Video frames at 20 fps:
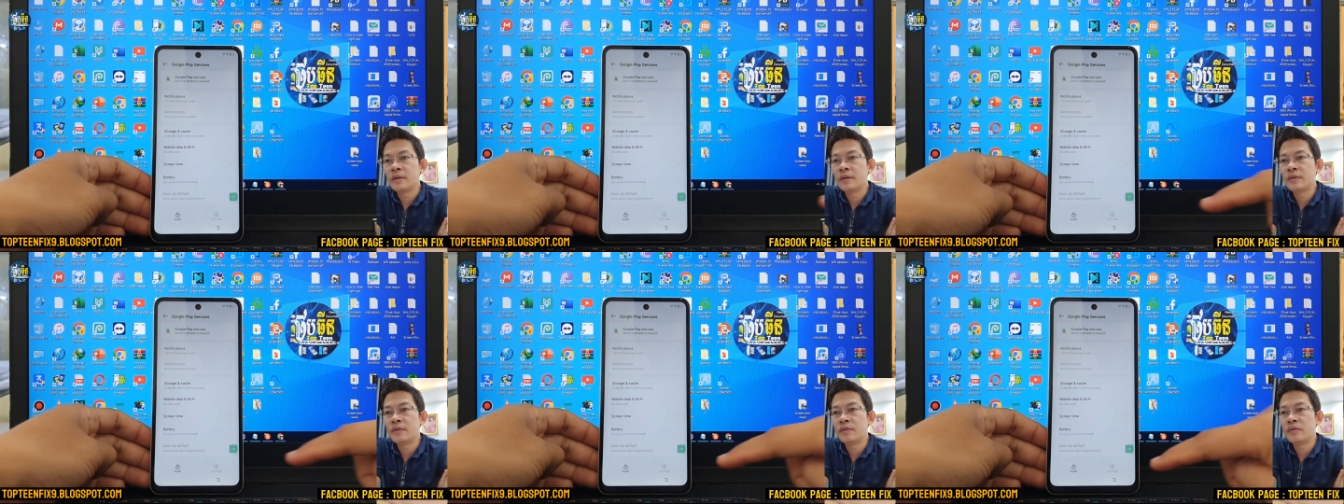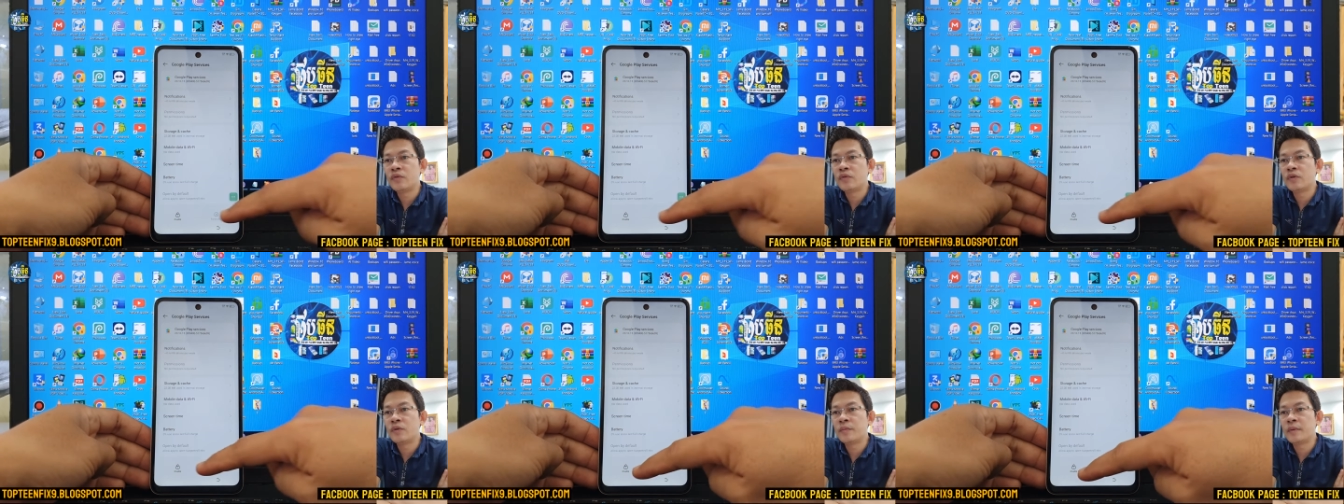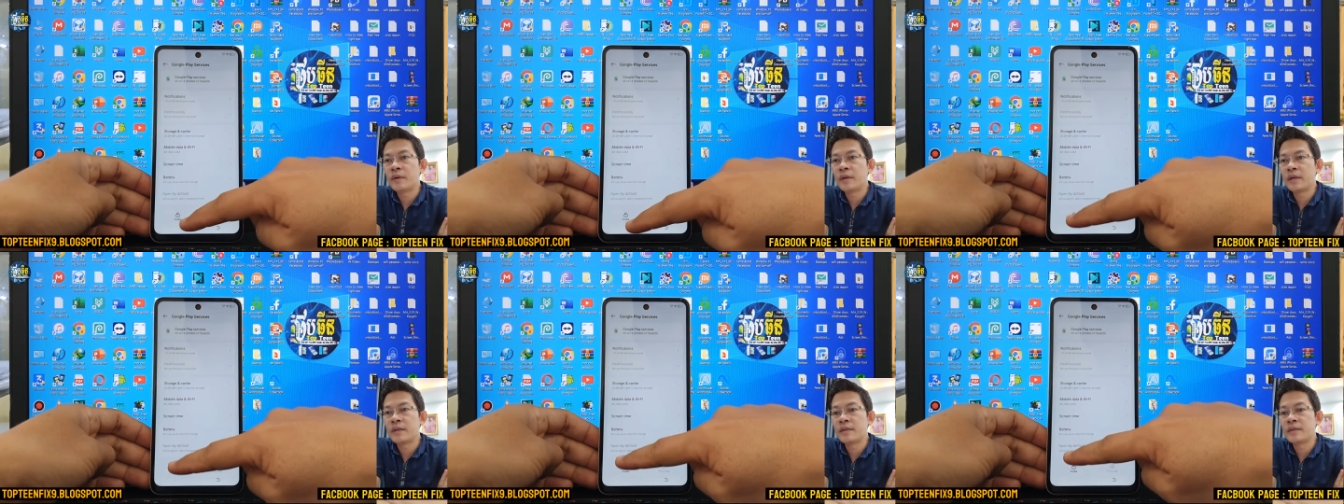the Google
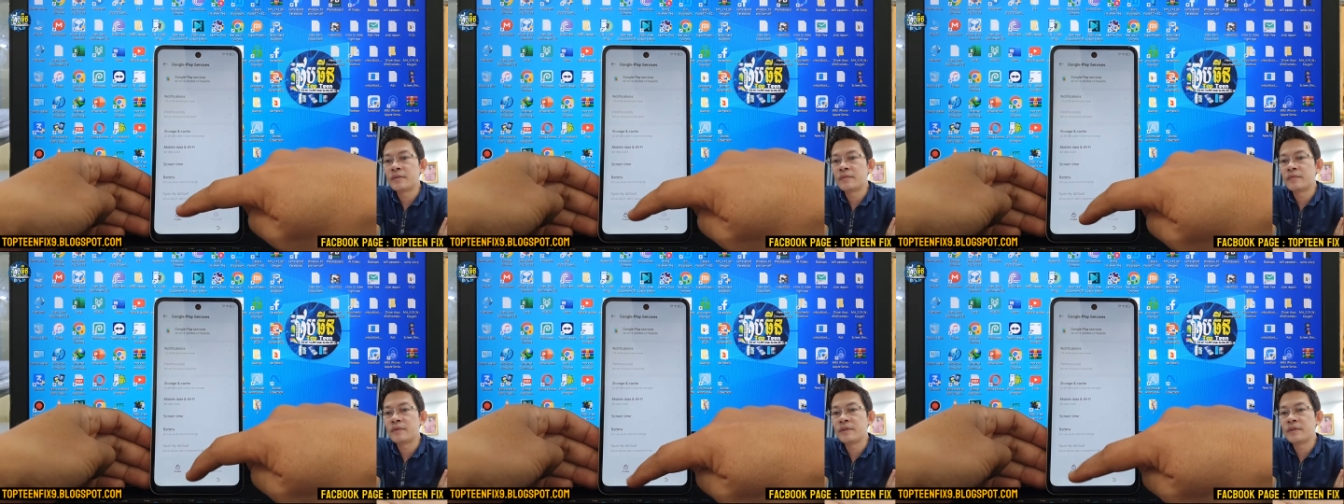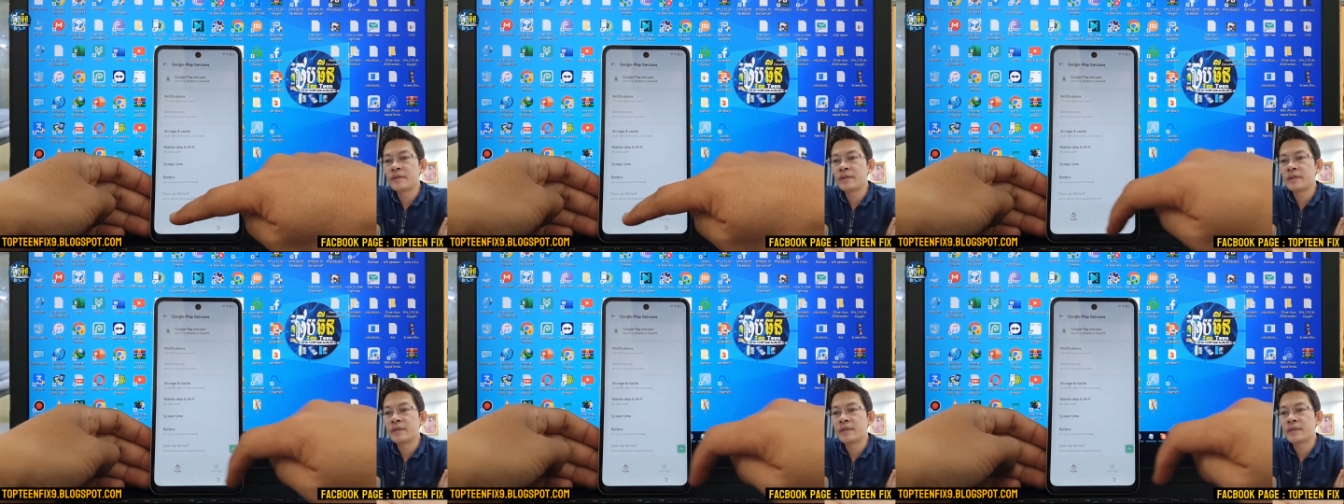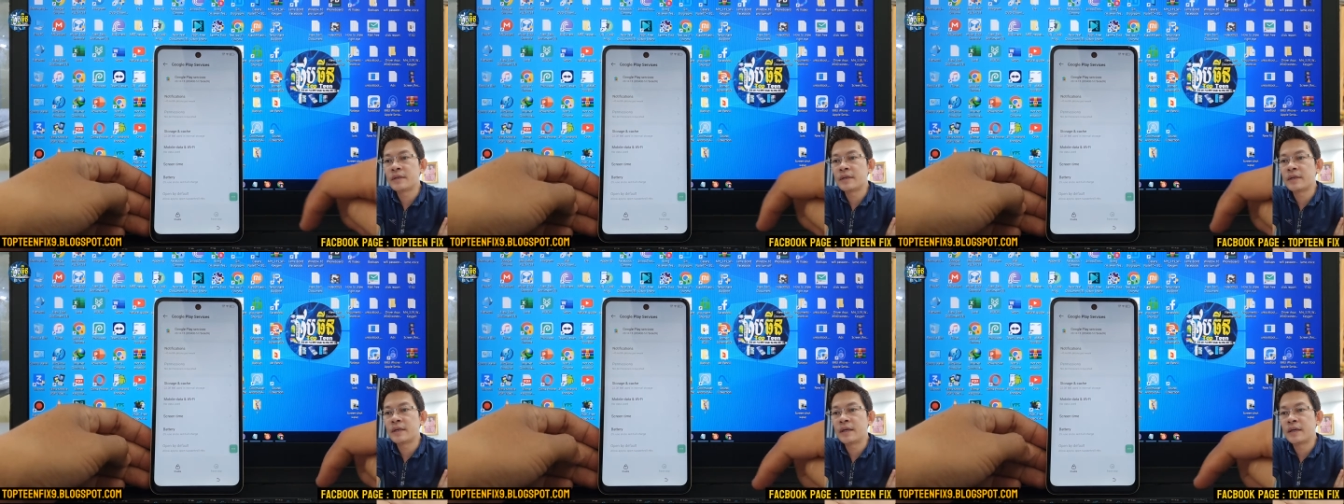Play
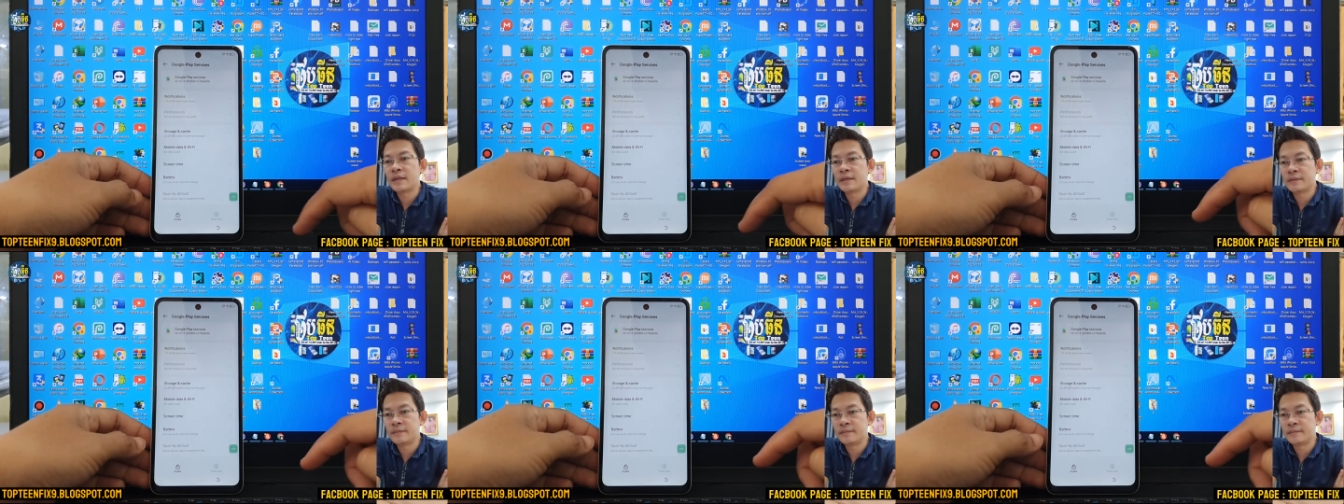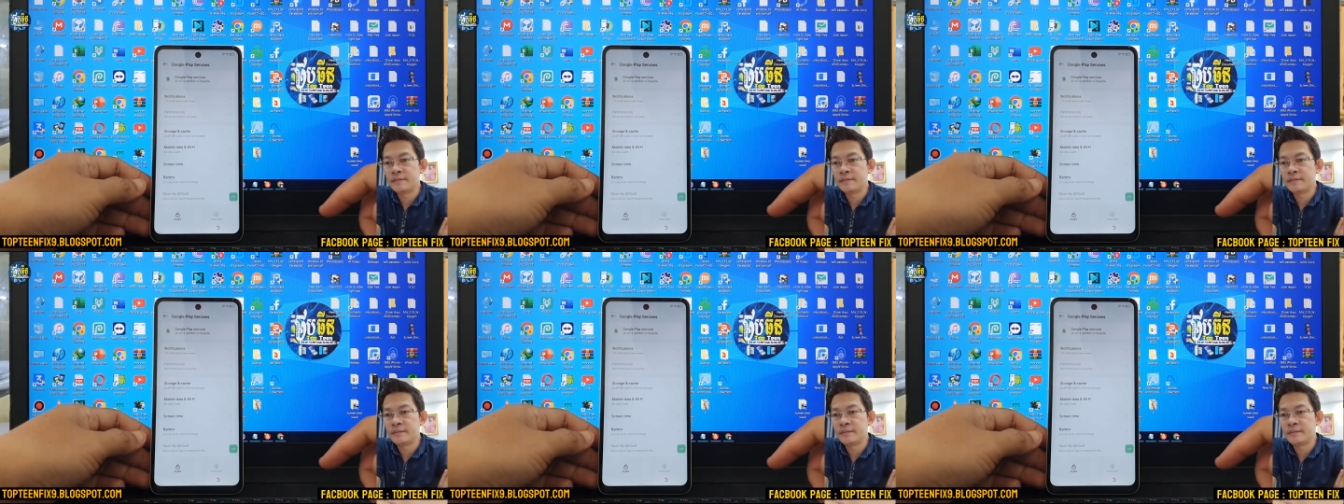services again.